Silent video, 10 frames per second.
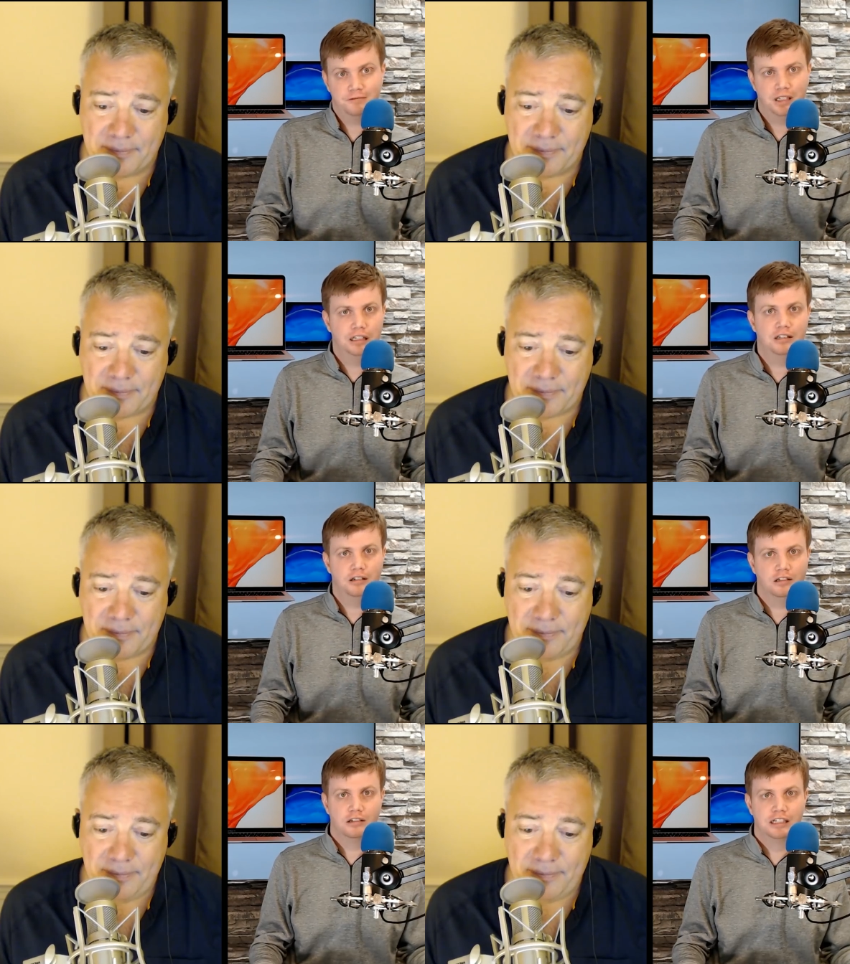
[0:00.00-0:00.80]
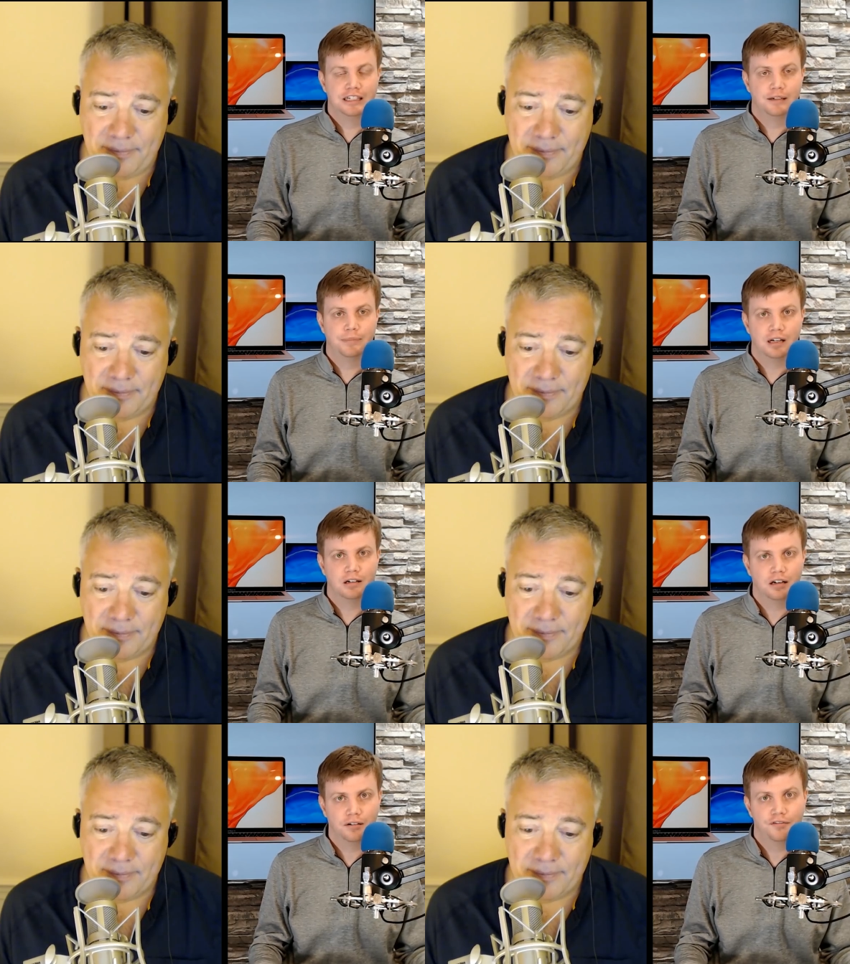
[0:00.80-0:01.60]
Speaker 1: uh, you're, you're going to get a
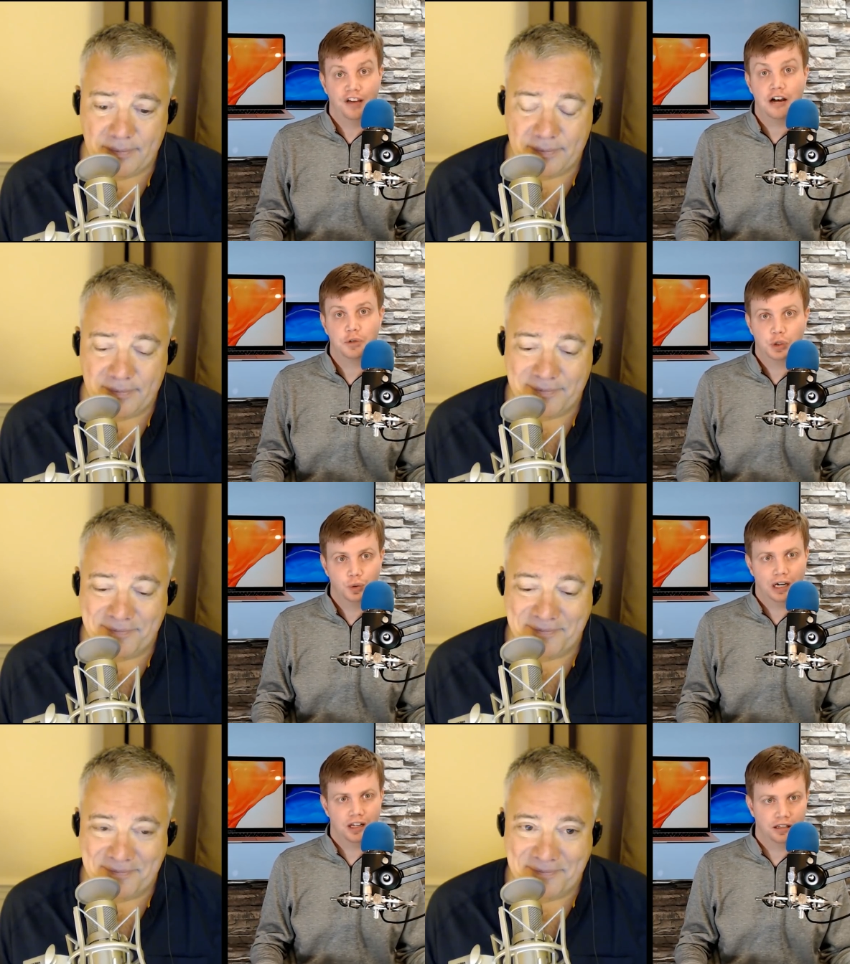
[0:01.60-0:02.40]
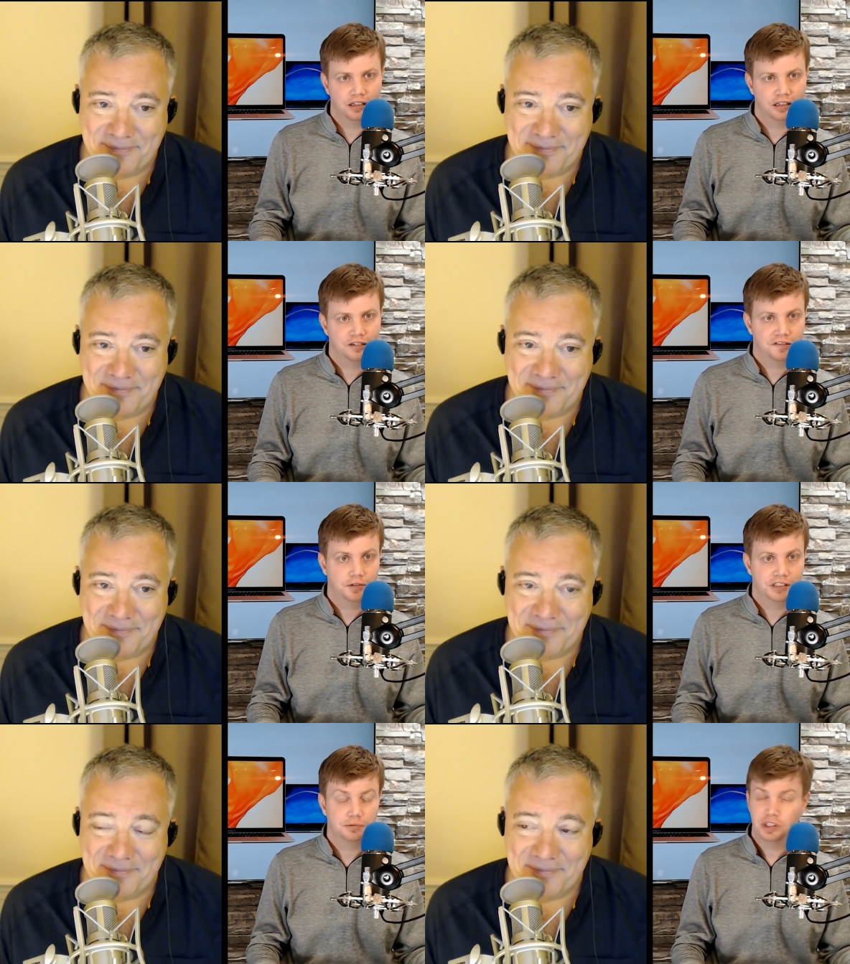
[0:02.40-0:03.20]
better value out of the
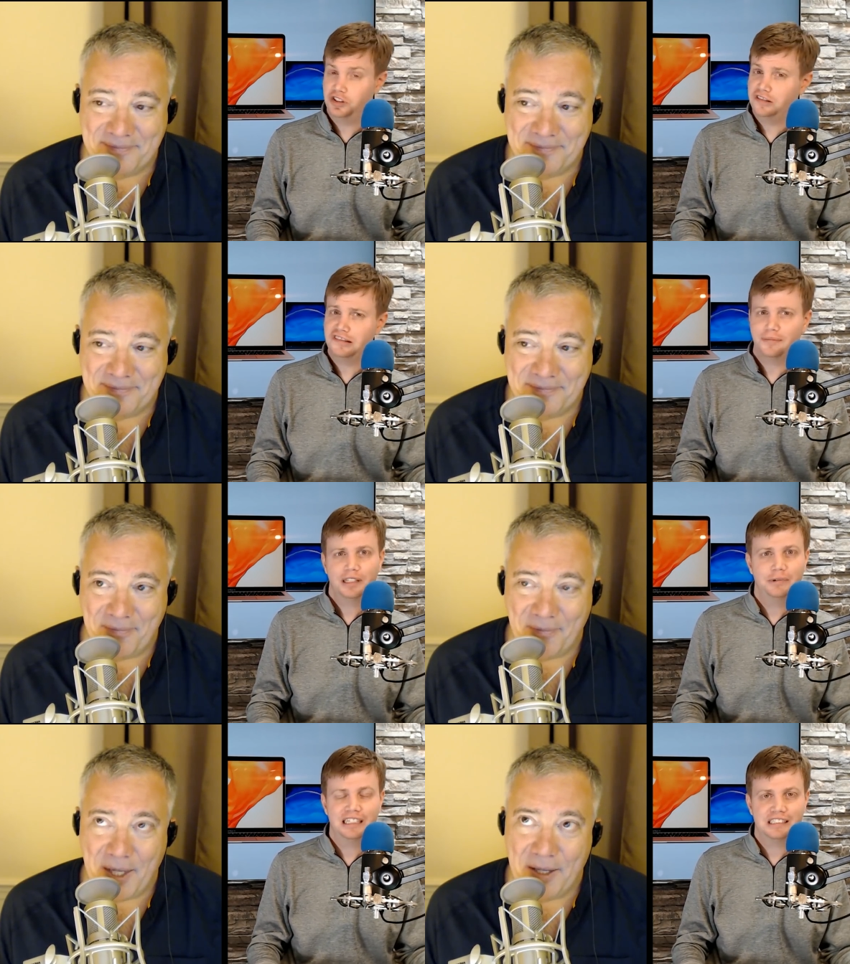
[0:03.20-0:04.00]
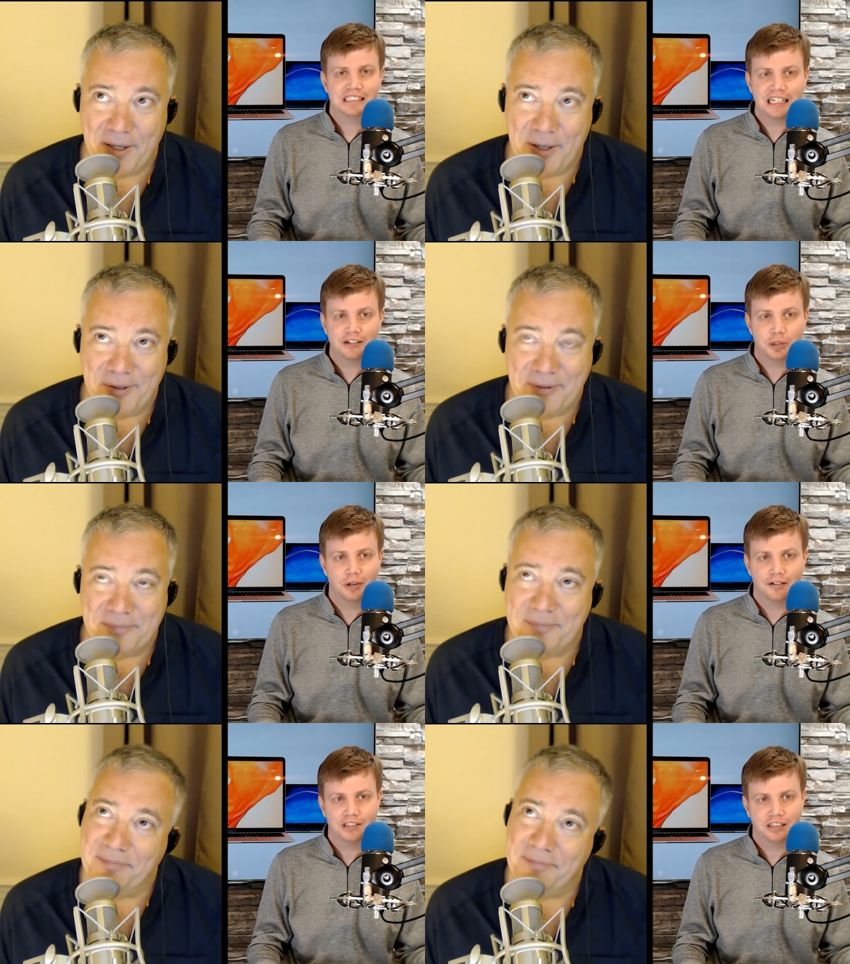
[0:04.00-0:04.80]
Surface, which isn't something we get to say it
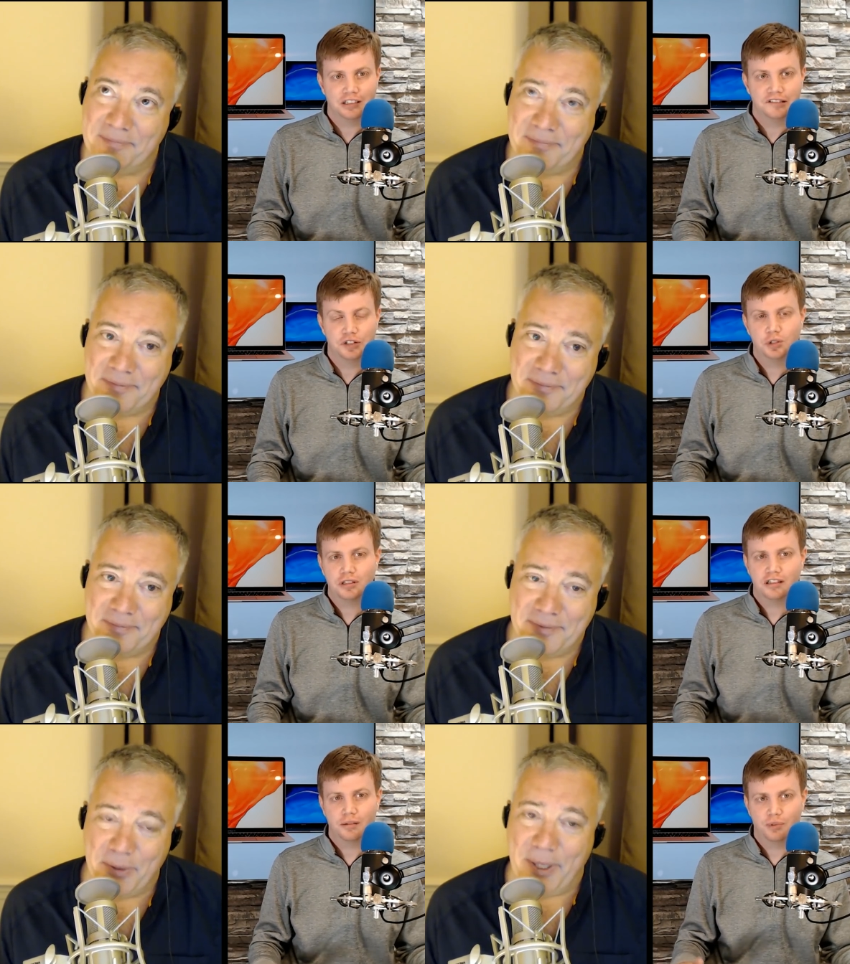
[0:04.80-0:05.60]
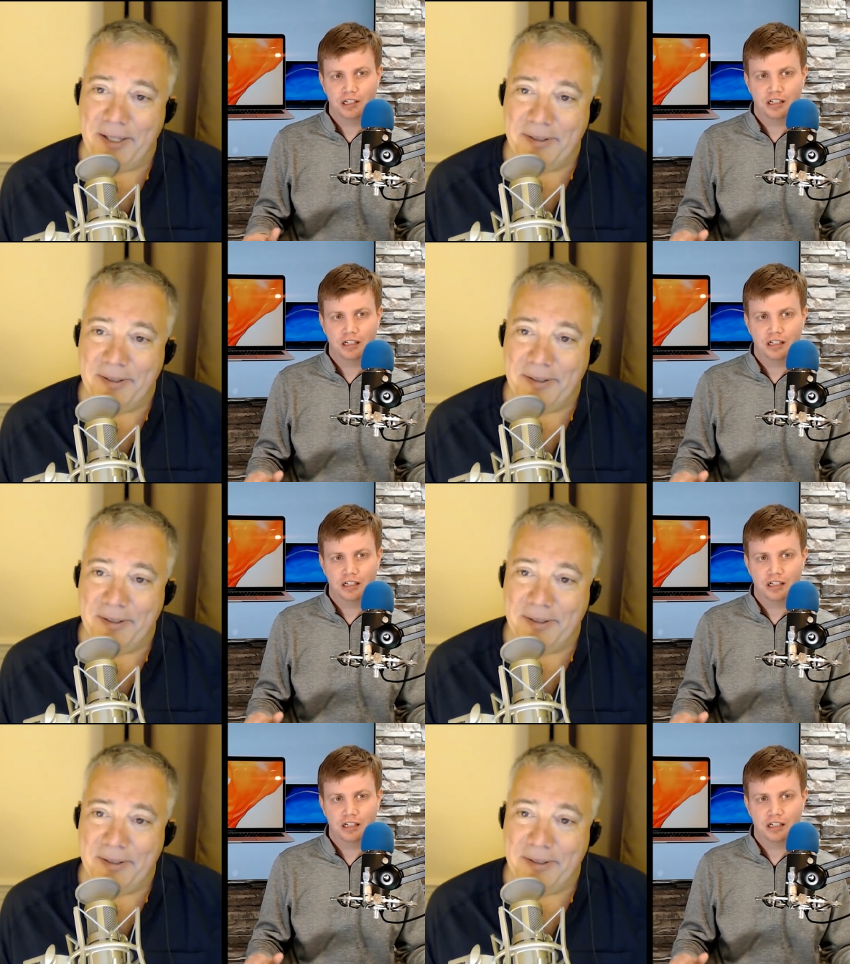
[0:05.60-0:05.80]
too often because usually they're we,